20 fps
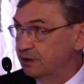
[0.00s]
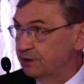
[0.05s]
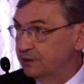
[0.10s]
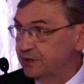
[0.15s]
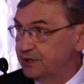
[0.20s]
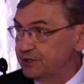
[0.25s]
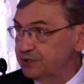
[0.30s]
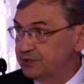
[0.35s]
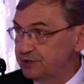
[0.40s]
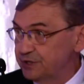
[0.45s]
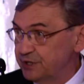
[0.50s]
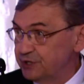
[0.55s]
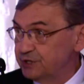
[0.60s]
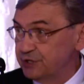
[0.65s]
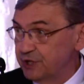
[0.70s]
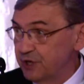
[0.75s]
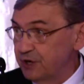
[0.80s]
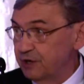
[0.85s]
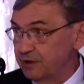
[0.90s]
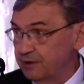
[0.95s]

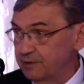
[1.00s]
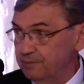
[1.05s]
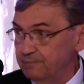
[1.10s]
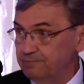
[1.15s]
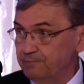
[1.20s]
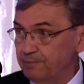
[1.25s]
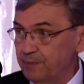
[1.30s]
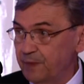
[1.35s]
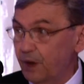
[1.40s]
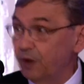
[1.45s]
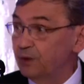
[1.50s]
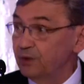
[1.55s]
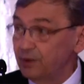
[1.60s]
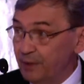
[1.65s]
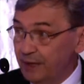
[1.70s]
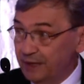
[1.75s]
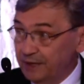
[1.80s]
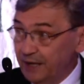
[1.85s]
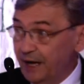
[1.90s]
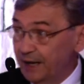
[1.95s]
this year on
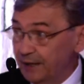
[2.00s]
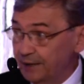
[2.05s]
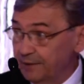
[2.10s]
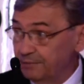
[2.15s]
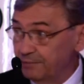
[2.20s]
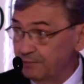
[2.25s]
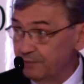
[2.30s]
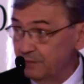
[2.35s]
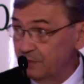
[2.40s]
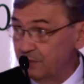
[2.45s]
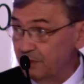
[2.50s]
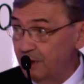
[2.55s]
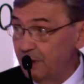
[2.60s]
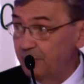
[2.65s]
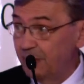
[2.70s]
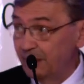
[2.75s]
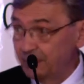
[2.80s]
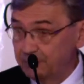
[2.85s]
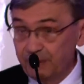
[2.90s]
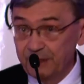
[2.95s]
the Maidan
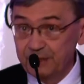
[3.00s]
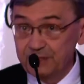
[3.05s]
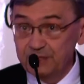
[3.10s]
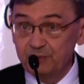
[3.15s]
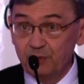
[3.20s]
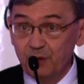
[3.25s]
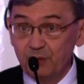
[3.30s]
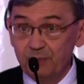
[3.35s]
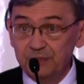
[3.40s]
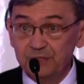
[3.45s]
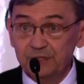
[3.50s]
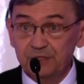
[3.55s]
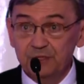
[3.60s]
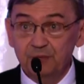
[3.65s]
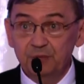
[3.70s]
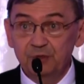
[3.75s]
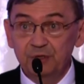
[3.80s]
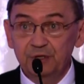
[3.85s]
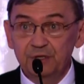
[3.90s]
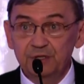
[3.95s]
by the small business
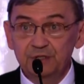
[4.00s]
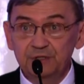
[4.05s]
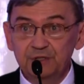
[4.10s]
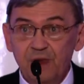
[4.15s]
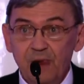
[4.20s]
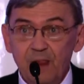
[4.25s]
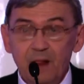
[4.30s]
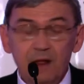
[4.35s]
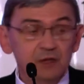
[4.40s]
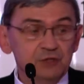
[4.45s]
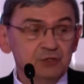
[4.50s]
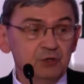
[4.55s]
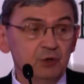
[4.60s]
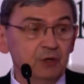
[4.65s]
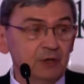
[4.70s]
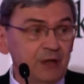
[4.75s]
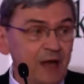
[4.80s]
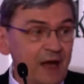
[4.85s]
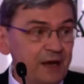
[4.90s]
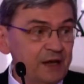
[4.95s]
communities. So
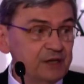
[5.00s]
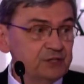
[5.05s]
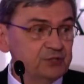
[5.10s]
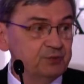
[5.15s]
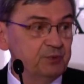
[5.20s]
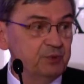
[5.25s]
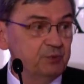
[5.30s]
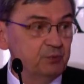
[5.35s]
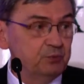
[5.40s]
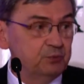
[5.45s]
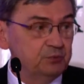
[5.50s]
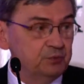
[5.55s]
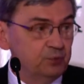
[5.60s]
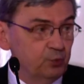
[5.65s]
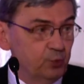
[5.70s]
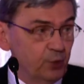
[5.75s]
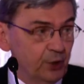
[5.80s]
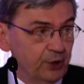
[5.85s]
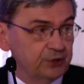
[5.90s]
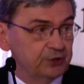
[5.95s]
a lot has to be
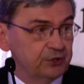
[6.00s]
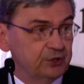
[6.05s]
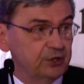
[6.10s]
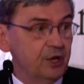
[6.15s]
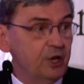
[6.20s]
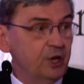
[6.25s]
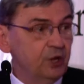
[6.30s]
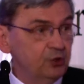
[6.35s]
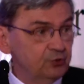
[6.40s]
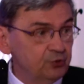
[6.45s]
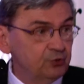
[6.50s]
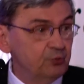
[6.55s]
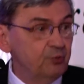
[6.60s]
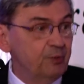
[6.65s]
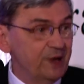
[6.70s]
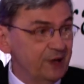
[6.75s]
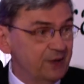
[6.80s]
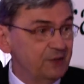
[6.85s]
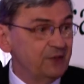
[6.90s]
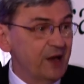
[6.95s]
worked to
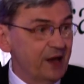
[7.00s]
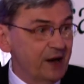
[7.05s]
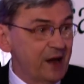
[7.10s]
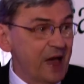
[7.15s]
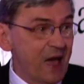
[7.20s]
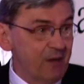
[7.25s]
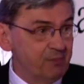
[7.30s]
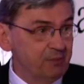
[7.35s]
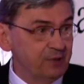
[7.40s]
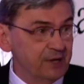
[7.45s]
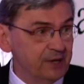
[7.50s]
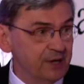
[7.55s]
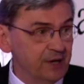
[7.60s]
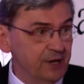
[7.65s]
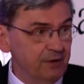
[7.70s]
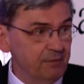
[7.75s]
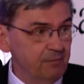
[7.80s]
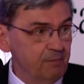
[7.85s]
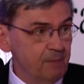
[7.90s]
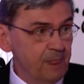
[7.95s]
make that happen
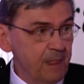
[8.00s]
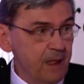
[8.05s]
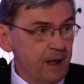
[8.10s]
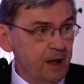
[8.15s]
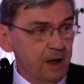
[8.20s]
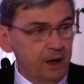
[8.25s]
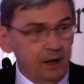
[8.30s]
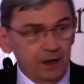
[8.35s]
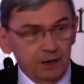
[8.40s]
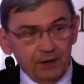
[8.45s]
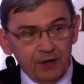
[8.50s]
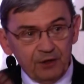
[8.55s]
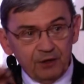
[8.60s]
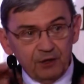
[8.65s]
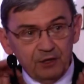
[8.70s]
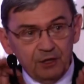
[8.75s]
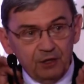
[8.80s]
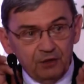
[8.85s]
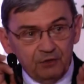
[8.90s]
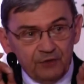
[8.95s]
again.
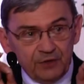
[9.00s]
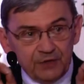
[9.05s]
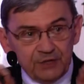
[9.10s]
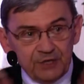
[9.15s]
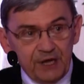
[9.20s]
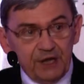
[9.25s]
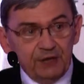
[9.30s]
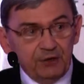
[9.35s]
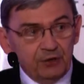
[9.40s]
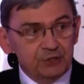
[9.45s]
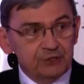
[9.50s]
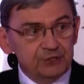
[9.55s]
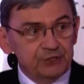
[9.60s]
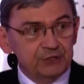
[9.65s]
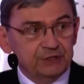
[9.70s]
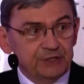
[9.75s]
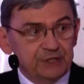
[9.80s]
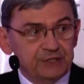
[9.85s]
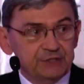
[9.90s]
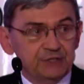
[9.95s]
Another little vignette on
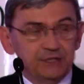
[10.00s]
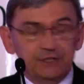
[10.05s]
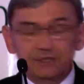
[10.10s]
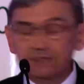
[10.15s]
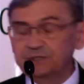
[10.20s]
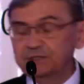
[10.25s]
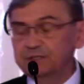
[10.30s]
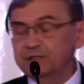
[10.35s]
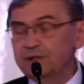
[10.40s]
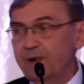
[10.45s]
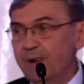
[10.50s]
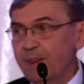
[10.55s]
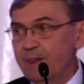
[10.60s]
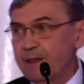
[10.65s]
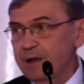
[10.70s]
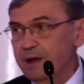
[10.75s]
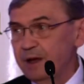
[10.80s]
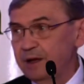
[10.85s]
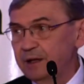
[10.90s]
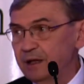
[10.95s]
statistics,
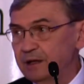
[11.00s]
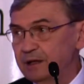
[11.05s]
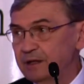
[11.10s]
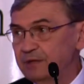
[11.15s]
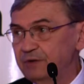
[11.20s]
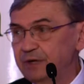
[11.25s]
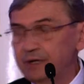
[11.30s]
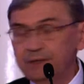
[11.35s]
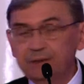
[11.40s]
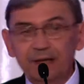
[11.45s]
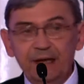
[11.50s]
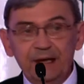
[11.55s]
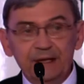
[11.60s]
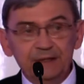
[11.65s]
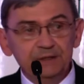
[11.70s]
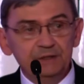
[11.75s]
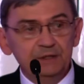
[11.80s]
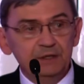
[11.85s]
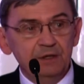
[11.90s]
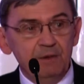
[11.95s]
and I'll leave it at
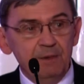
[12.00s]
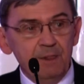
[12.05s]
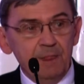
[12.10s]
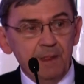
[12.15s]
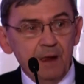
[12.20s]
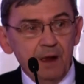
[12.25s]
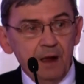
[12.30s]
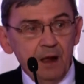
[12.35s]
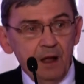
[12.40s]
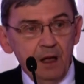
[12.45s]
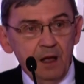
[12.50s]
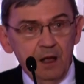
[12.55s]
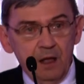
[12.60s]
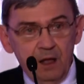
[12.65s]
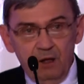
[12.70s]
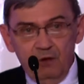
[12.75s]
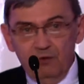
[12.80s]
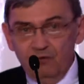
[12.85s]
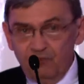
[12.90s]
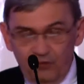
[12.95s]
that.
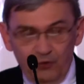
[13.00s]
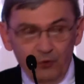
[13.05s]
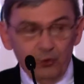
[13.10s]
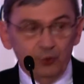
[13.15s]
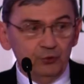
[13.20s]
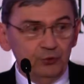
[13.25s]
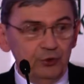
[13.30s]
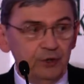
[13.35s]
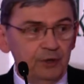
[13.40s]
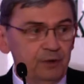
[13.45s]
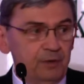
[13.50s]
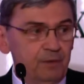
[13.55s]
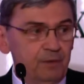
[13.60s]
Food,